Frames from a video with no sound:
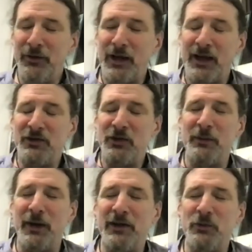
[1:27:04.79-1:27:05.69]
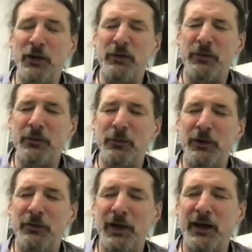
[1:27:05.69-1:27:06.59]
as you can imagine, we've
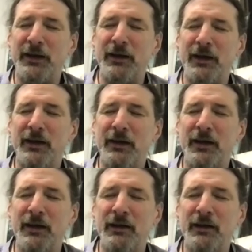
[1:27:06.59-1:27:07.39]
we've had I think